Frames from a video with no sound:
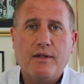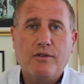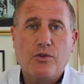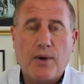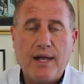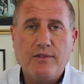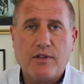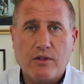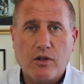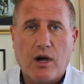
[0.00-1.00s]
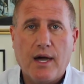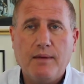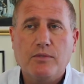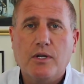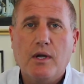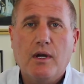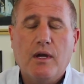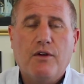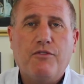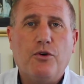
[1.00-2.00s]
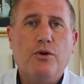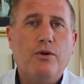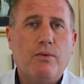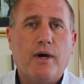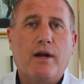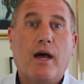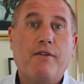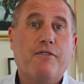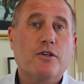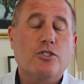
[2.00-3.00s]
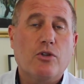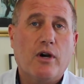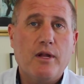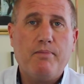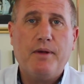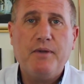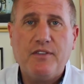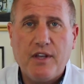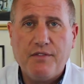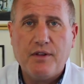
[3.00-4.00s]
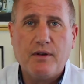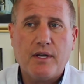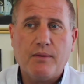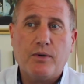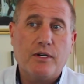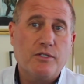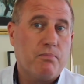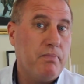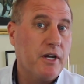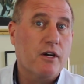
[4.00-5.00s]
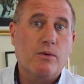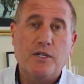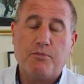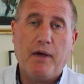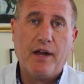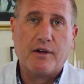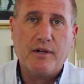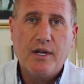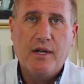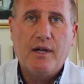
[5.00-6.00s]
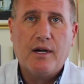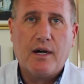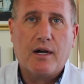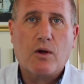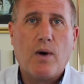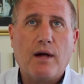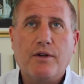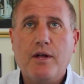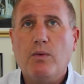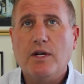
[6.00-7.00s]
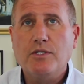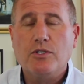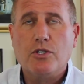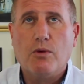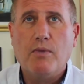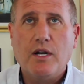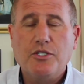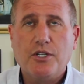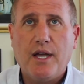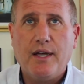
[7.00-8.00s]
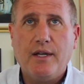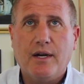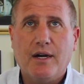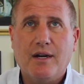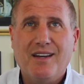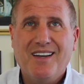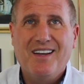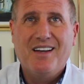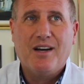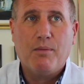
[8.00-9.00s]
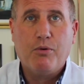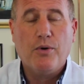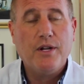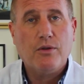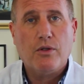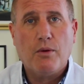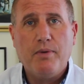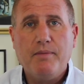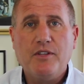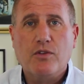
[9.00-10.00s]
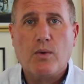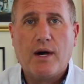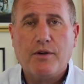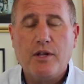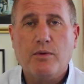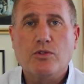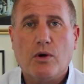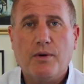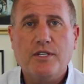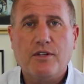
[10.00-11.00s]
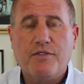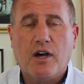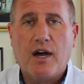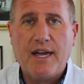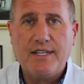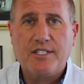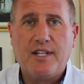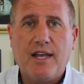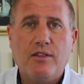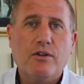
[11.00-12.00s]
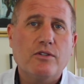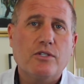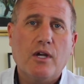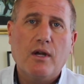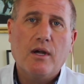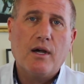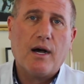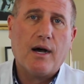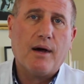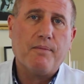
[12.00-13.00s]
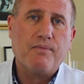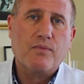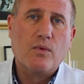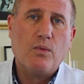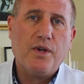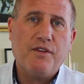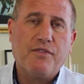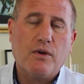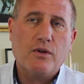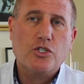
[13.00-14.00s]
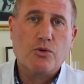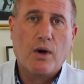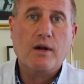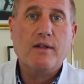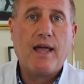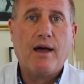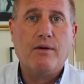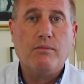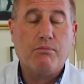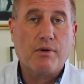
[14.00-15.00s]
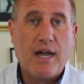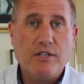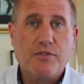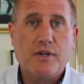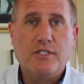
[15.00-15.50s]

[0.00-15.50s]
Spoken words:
trends and times. Food, when I first started BIMMYS even, it was bigger was better. Quality wasn't so much a point, although BIMMYS quality was always of the highest standards. We've shrunk down breads, for